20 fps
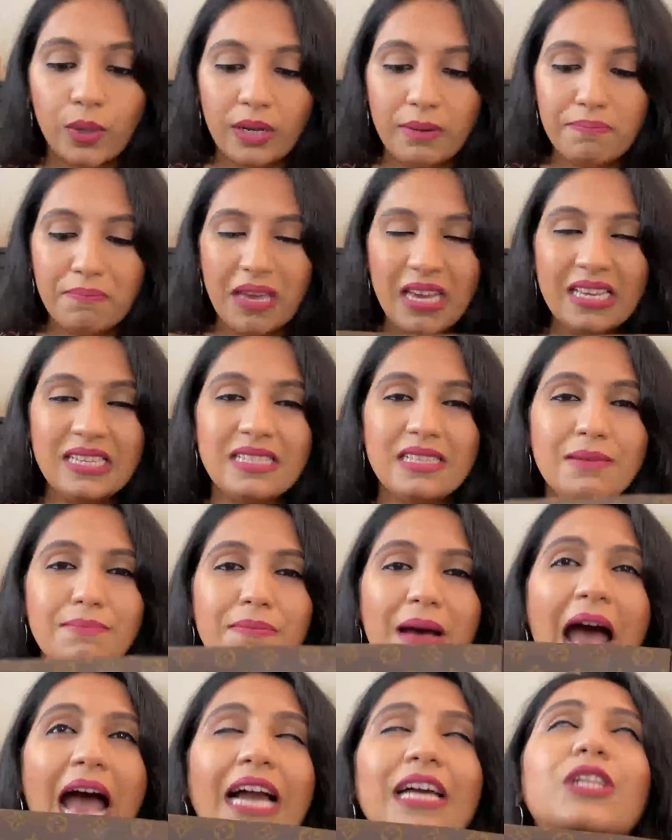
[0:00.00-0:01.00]
it makes the
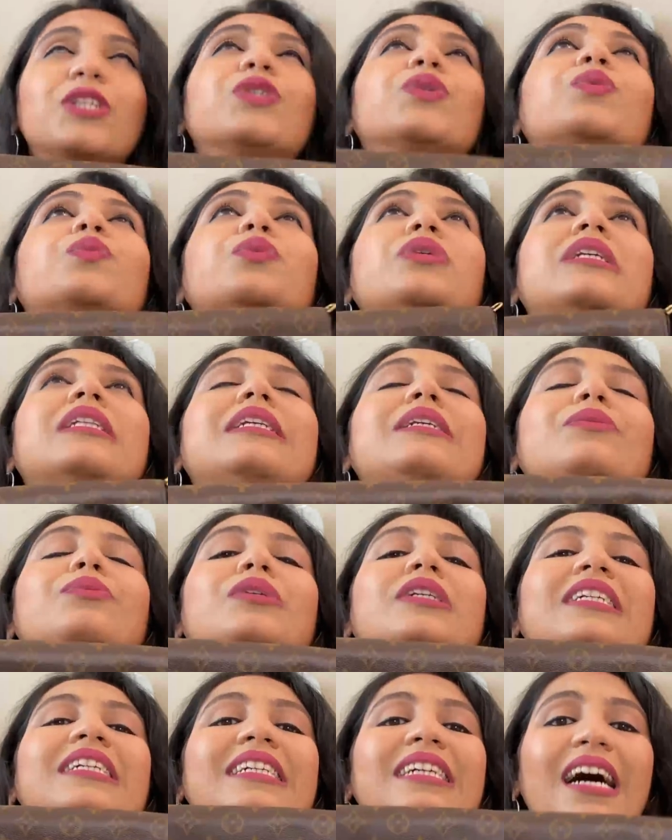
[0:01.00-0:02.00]
bag look really,
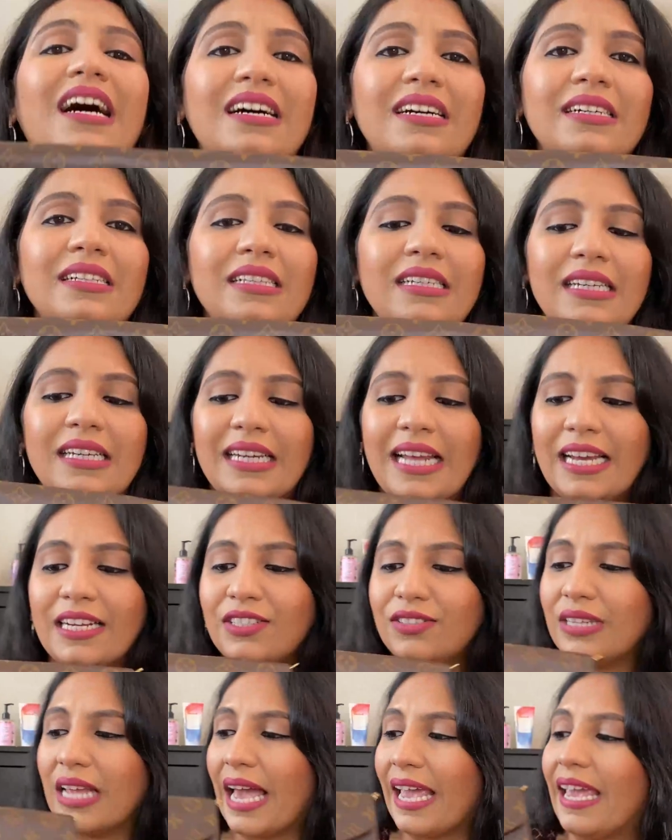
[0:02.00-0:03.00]
really ugly. And
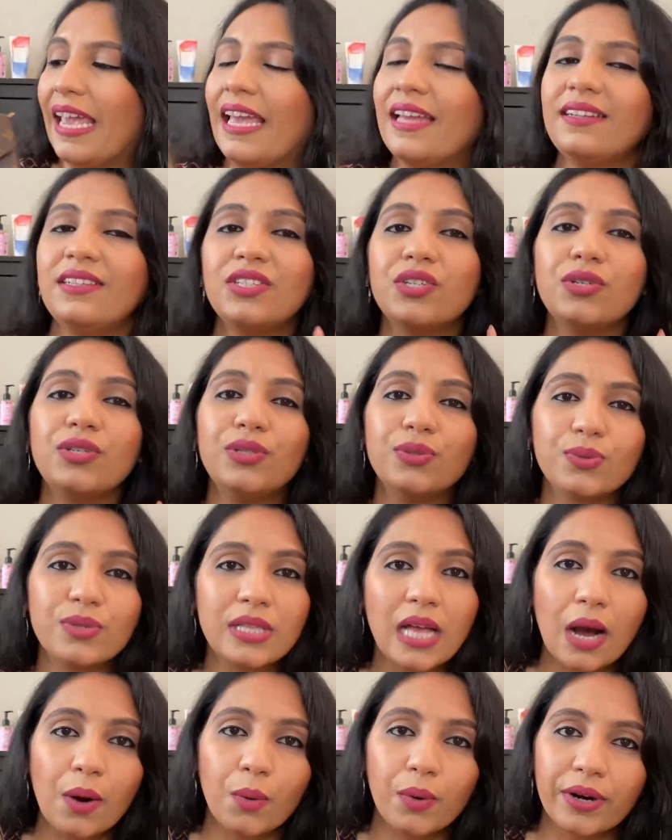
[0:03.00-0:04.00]
I hate to use
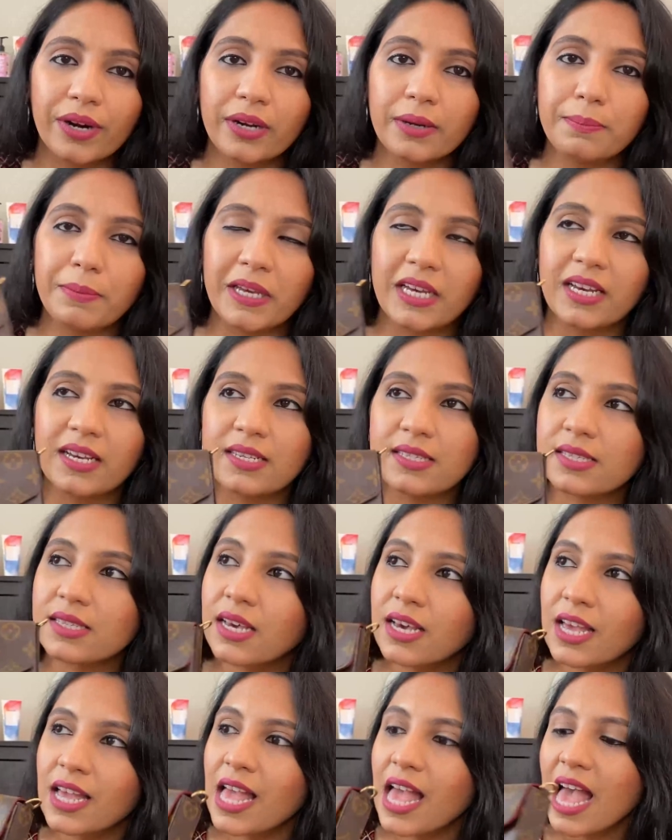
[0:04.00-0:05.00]
that word because
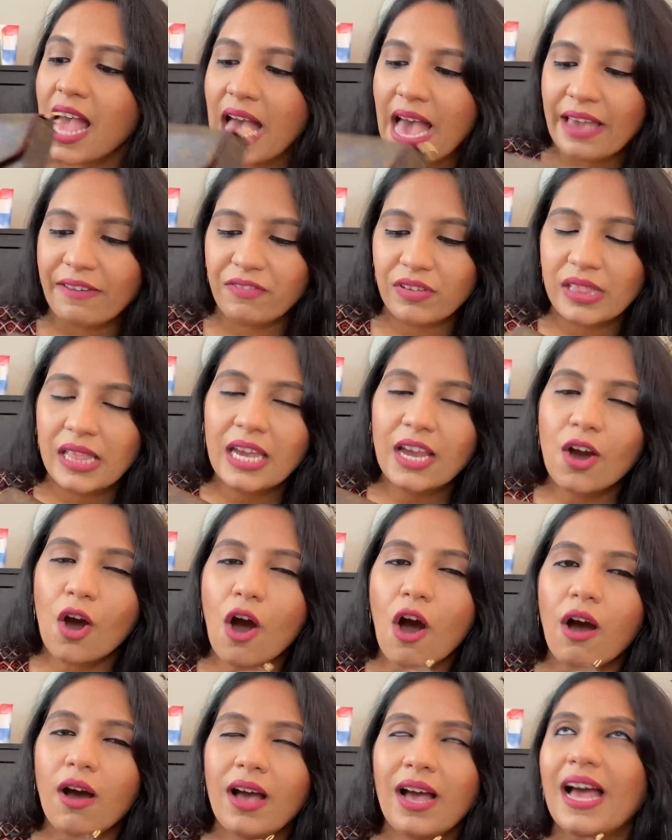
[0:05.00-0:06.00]
I feel like,
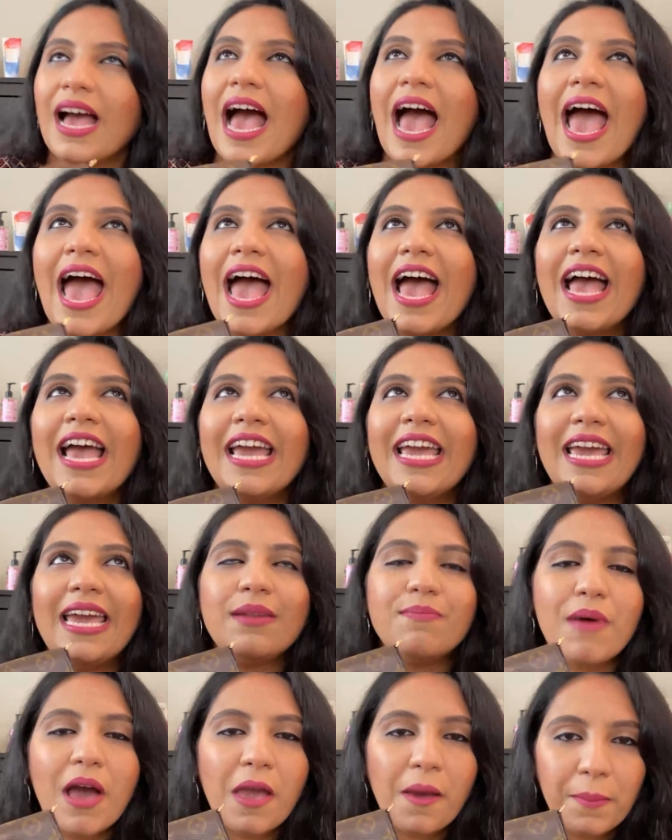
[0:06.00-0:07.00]

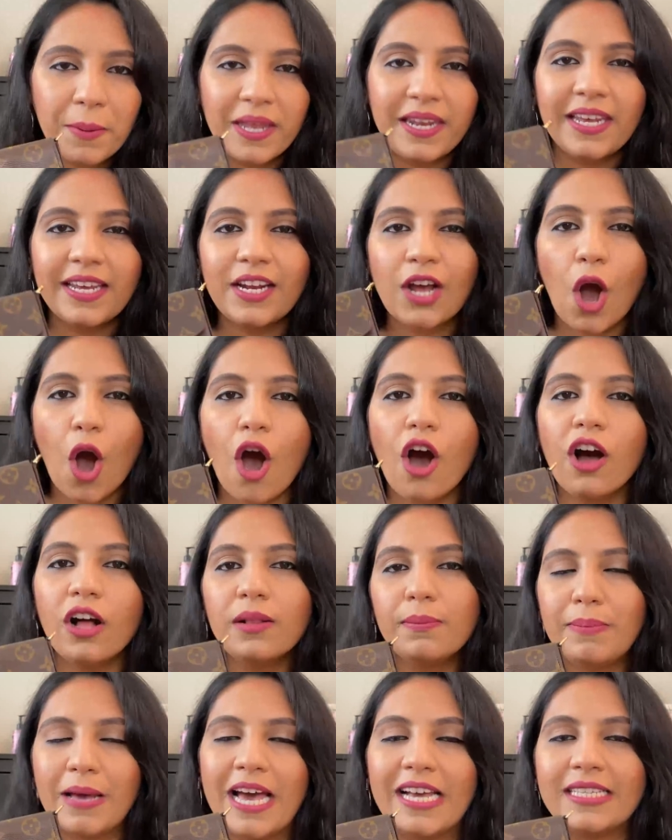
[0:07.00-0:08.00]
in my opinion,
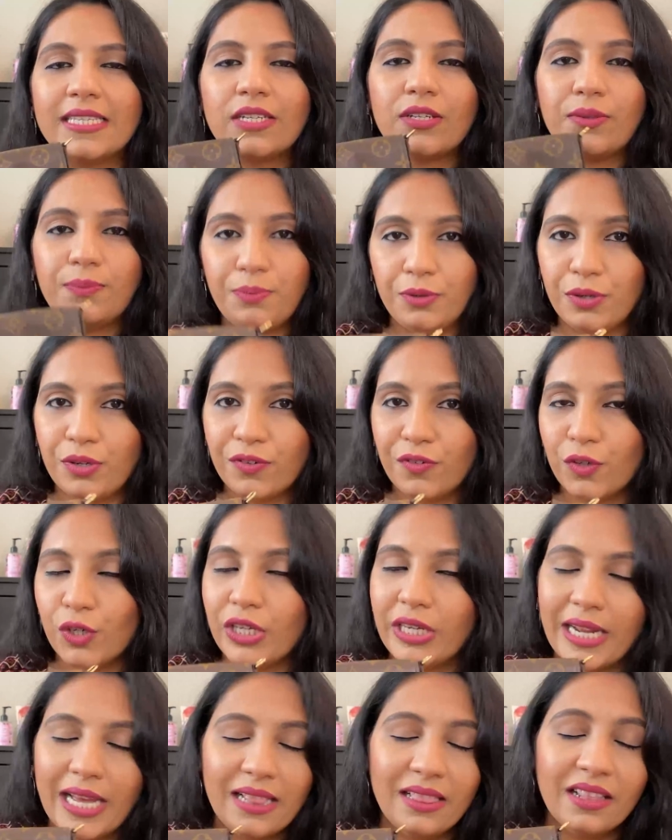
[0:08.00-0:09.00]
all bags are beautiful
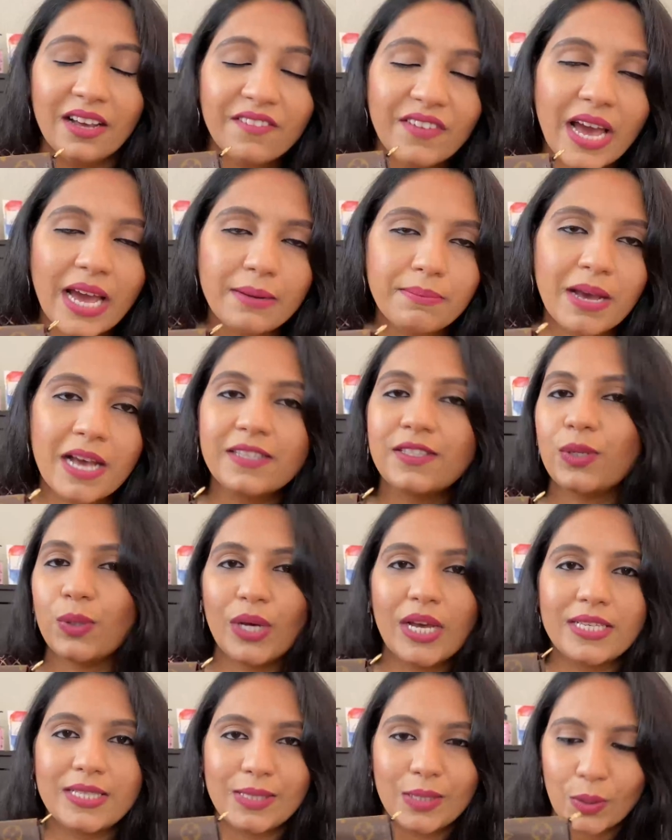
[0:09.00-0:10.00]
and I love handbags, you
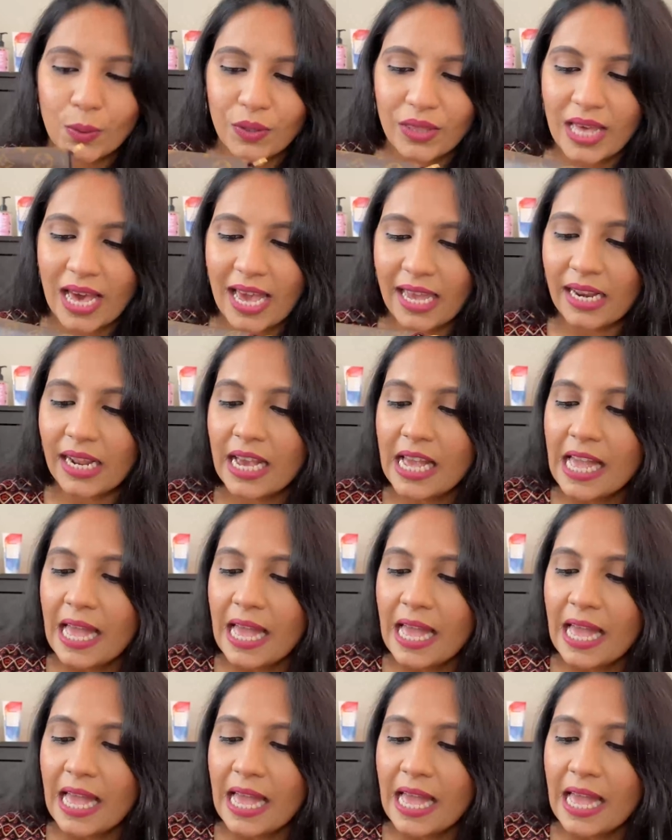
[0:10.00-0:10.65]
guys know that.